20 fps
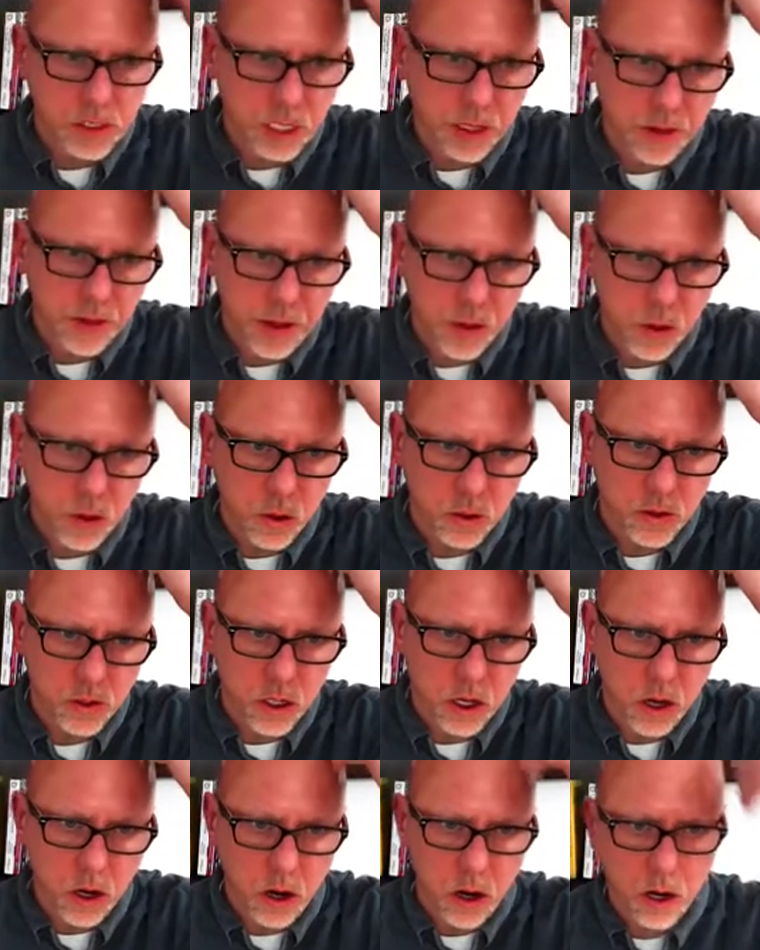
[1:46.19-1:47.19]
and those
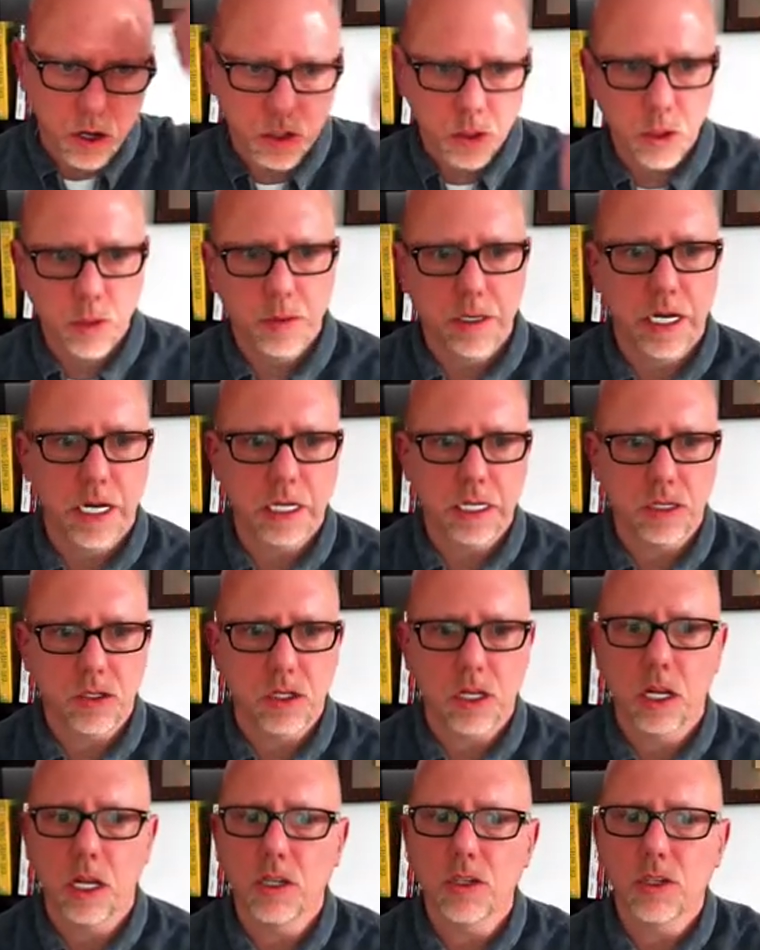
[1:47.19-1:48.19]
are Kubernetes
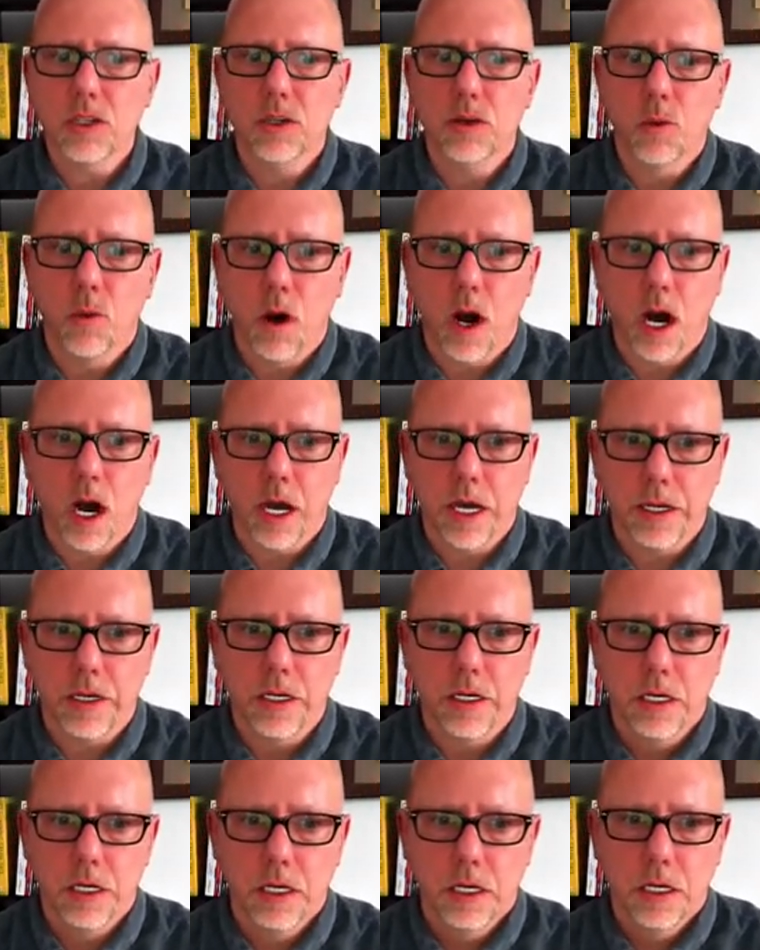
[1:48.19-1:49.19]
clustered-wide
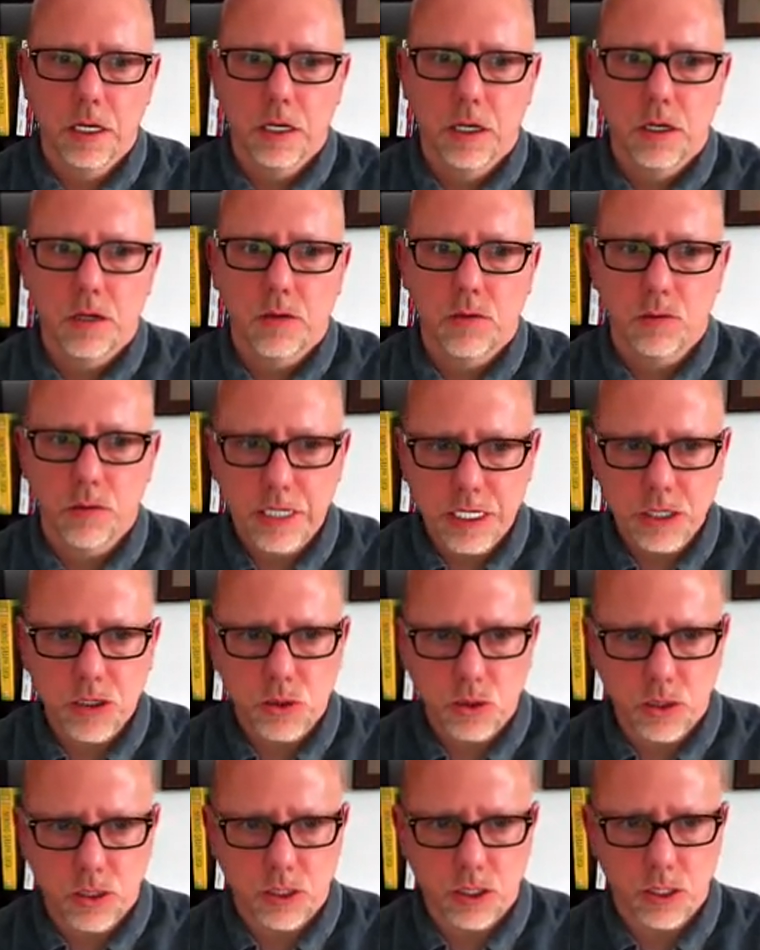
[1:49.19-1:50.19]

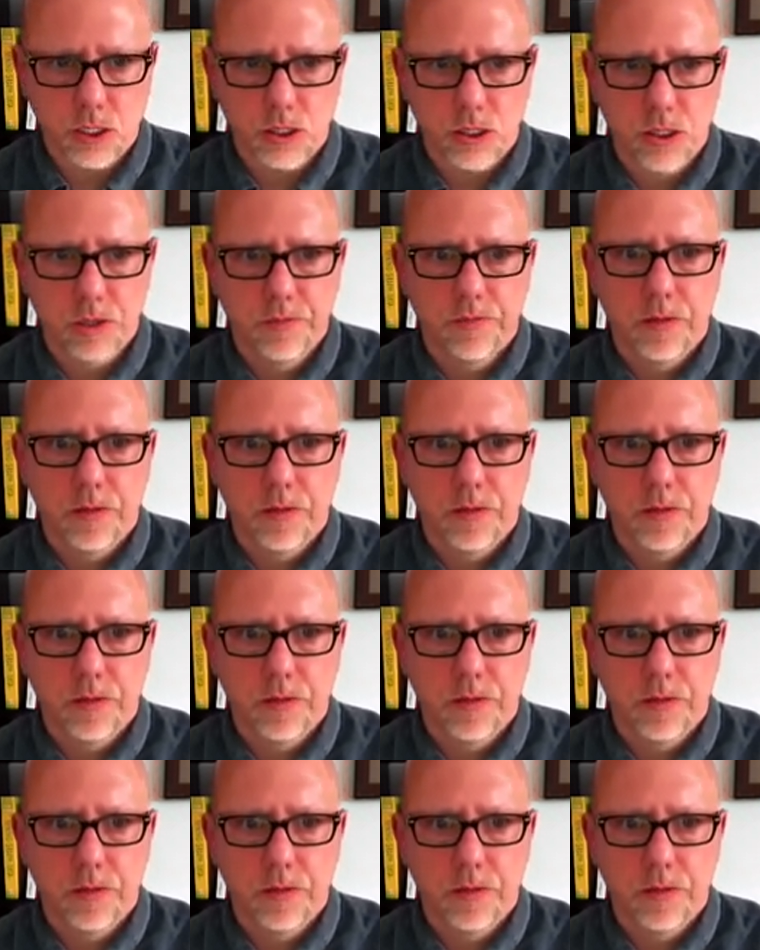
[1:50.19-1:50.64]
resources.